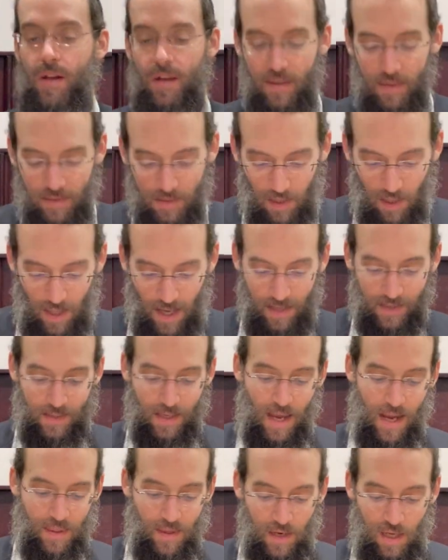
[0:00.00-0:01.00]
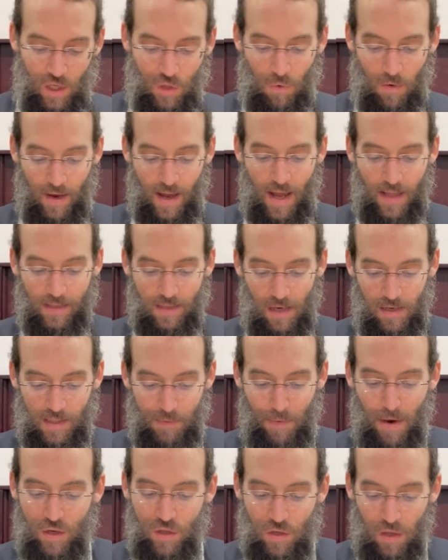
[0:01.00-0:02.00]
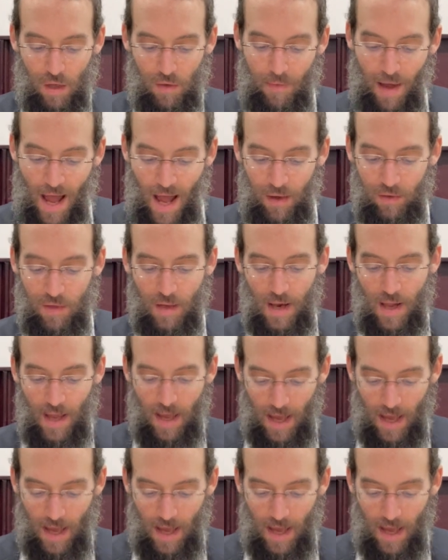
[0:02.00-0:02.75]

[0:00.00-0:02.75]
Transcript: Still, I say that each one gets their special amount